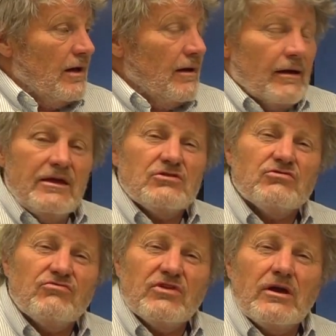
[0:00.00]
I guess
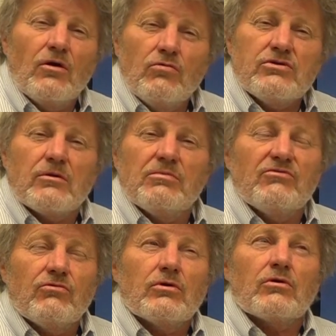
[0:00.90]
if they go there
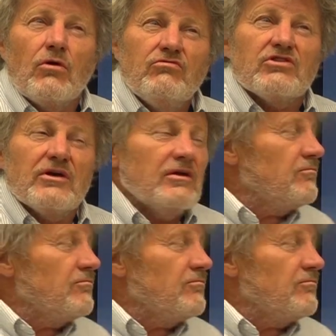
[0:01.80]
before COVID, they're